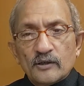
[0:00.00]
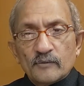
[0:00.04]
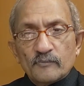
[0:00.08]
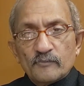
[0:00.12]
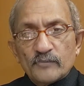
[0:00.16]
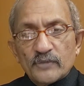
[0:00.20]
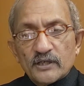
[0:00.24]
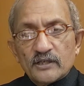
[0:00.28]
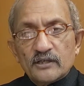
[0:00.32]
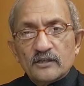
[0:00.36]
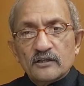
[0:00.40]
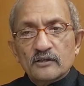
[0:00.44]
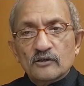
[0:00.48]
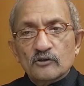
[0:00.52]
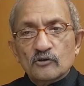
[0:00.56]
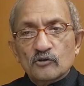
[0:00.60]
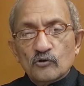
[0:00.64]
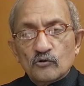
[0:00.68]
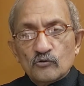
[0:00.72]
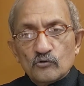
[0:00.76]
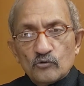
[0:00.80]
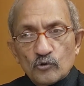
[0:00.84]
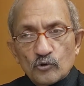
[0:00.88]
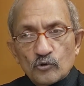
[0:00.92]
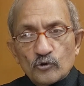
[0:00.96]
big,
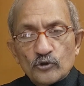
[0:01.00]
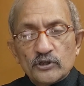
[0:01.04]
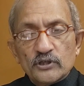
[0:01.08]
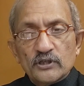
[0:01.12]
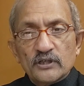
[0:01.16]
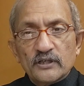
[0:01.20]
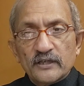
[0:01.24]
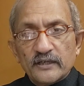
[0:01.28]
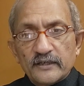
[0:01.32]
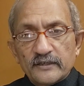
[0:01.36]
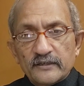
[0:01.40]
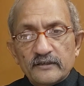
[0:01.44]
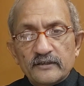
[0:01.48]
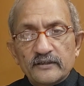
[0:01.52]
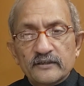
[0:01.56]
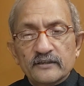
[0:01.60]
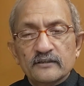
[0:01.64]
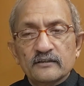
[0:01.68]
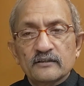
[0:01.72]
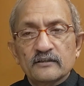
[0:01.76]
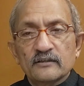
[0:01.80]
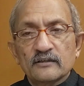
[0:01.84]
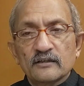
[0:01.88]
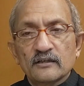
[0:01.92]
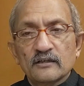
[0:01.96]
good
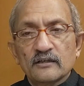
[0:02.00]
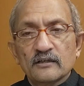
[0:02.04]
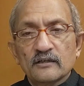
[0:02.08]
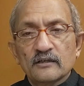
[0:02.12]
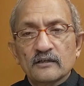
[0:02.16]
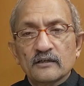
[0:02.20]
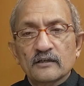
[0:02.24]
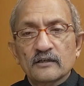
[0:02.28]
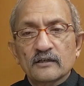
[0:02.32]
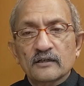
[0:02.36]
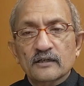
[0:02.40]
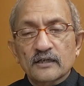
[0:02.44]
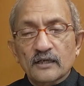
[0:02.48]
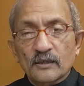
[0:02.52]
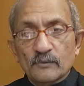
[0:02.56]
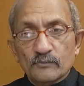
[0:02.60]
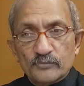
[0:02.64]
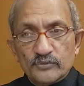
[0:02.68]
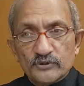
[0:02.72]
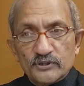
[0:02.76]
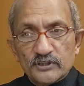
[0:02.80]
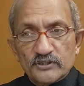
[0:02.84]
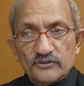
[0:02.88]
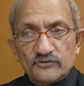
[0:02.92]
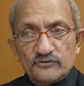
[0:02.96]
Indian
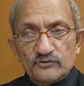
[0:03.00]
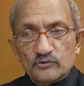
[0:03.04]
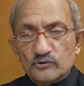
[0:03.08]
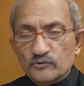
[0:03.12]
companies.